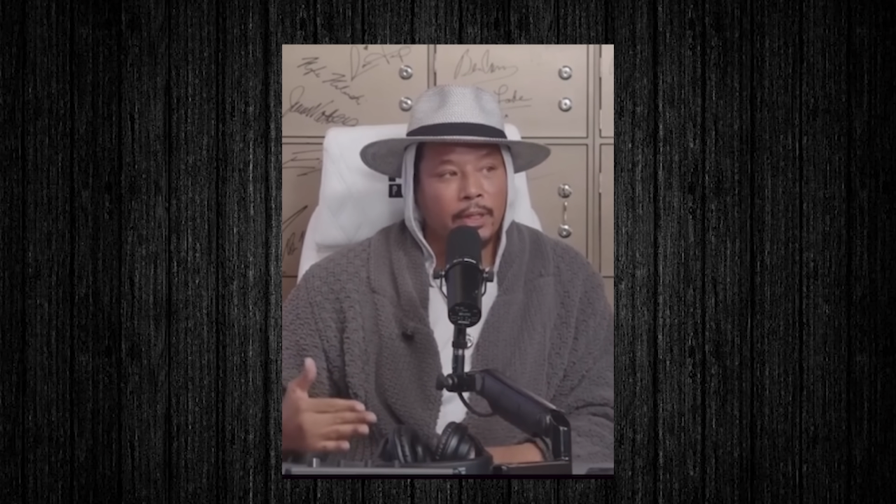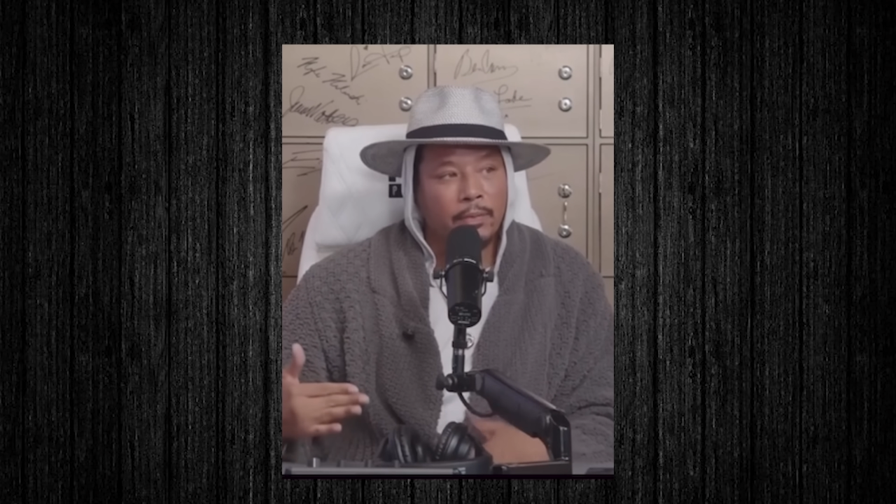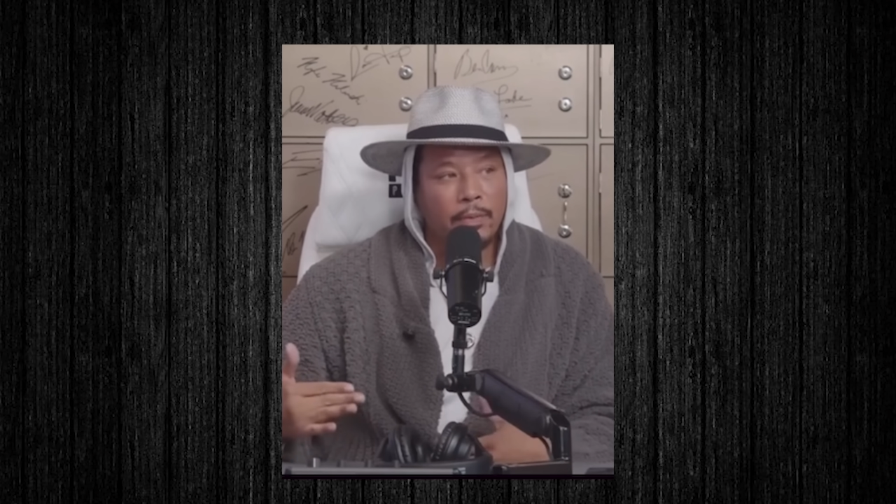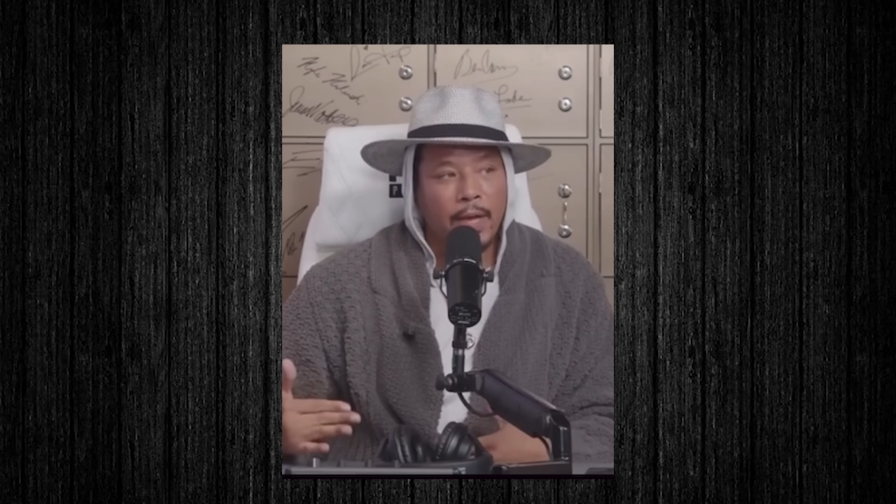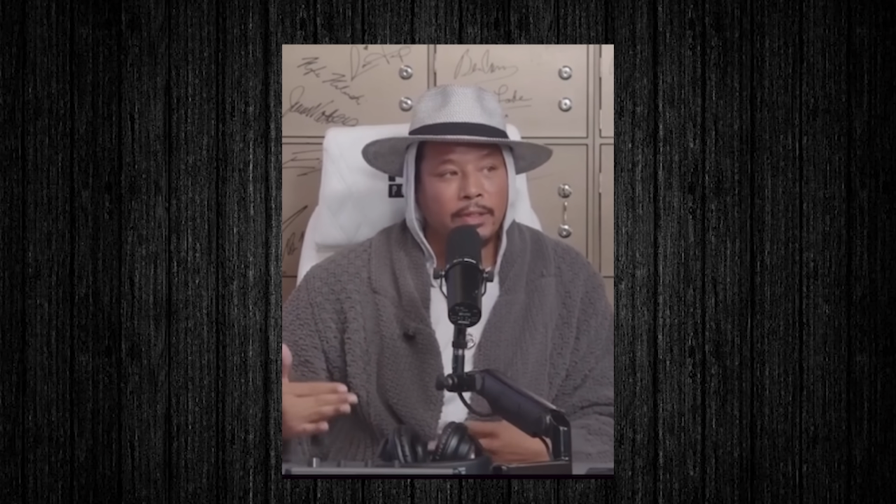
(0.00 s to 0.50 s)

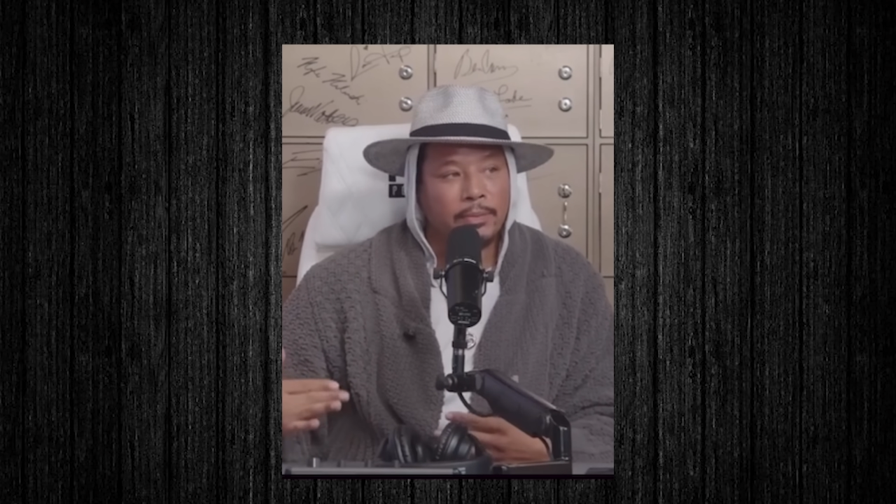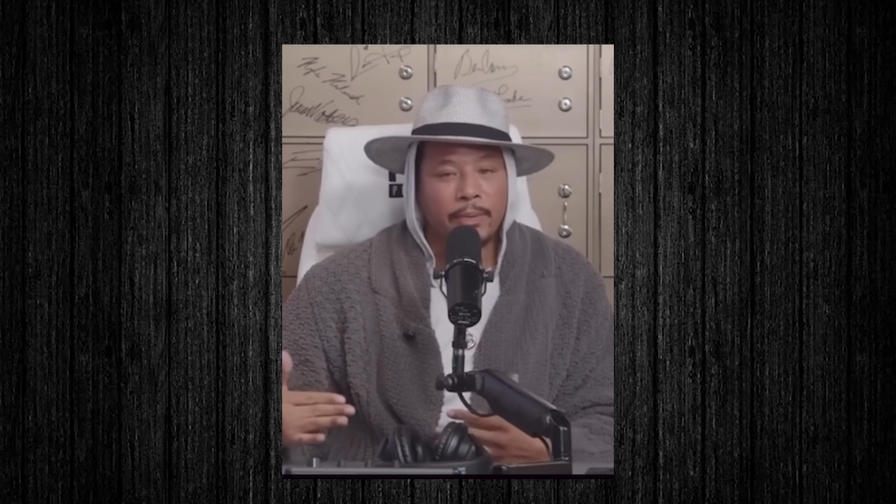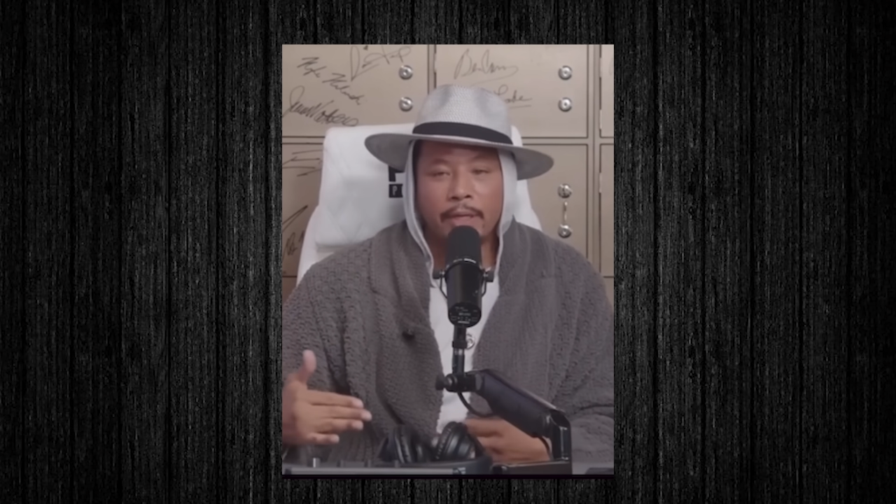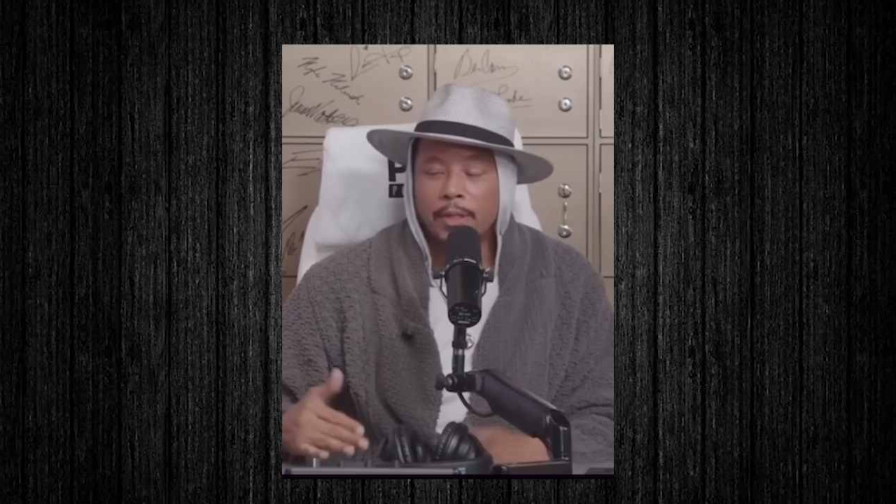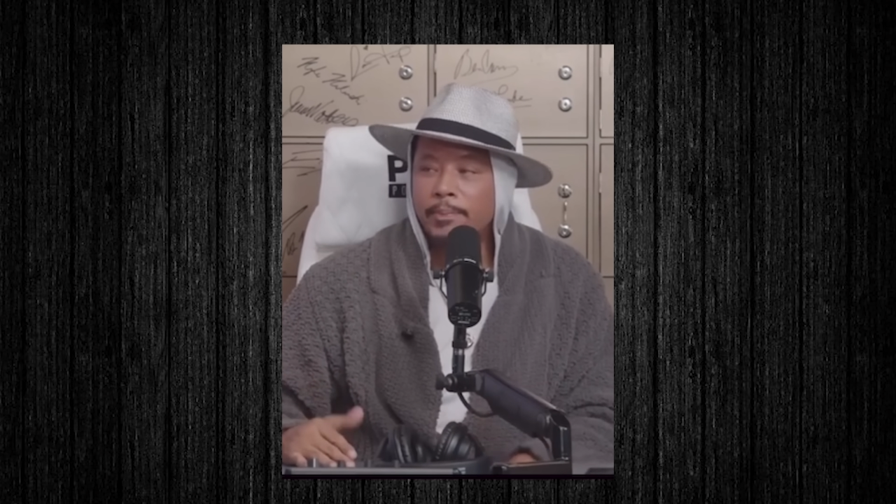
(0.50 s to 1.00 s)
your right to
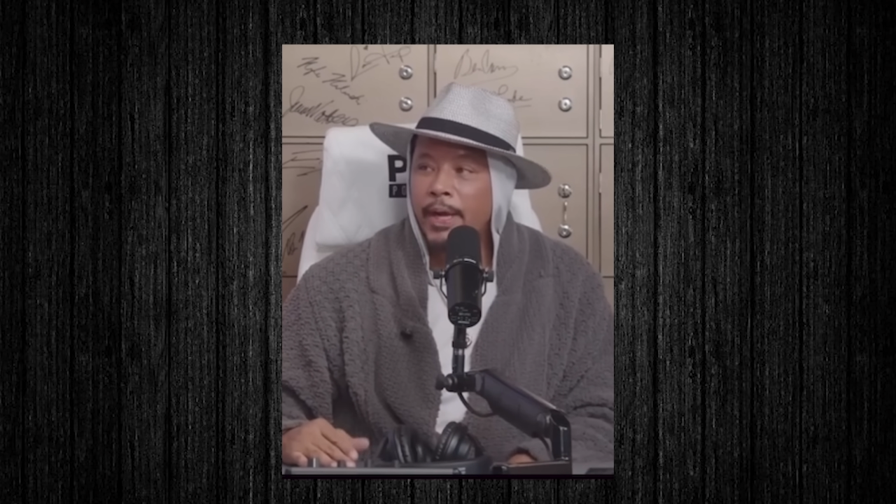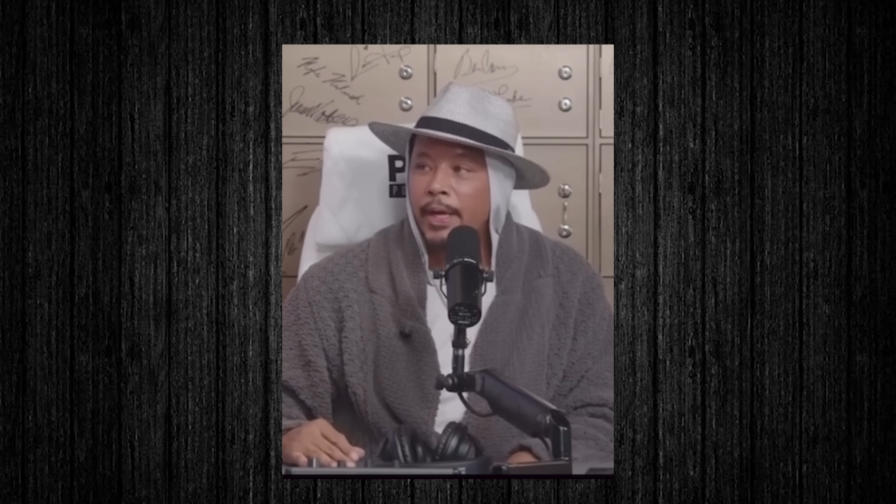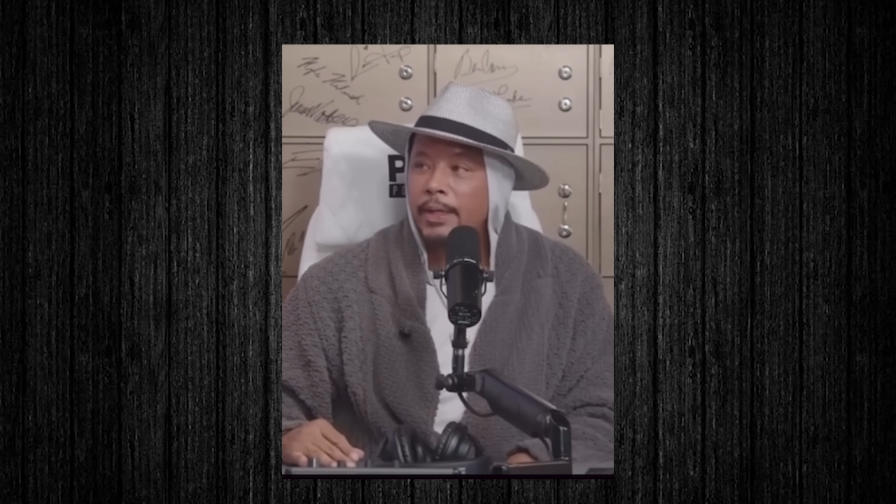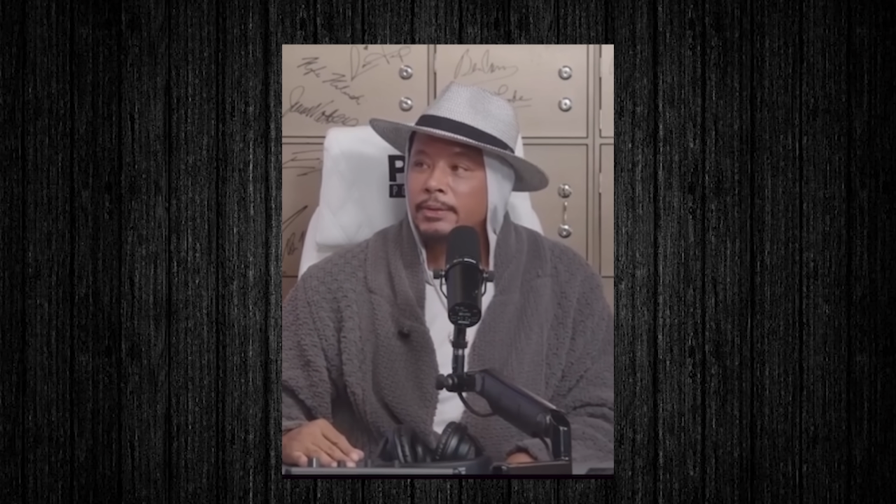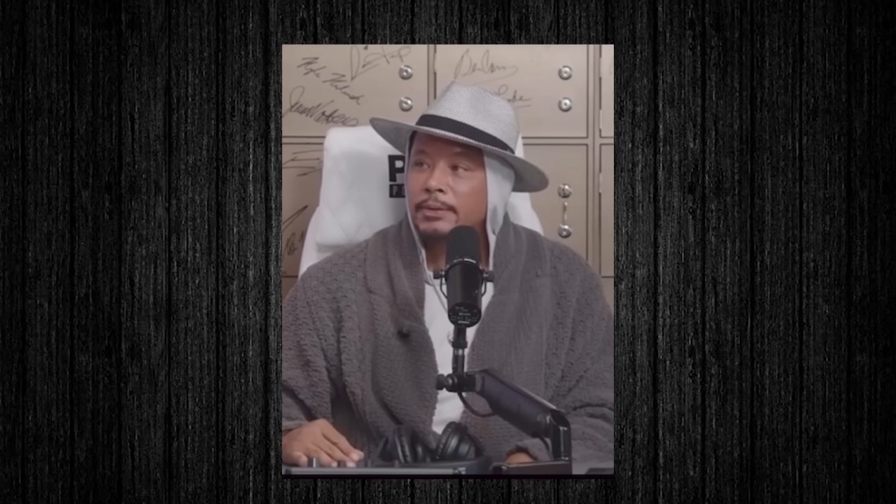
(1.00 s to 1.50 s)
being a
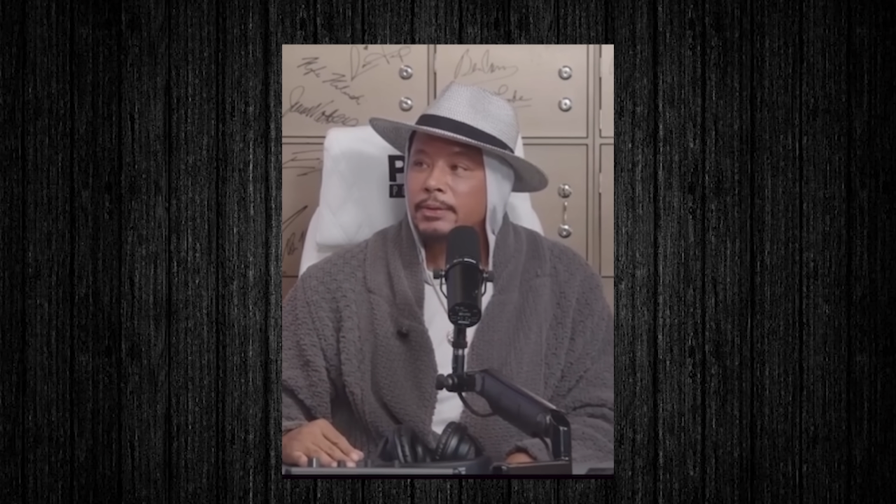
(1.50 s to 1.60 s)
man.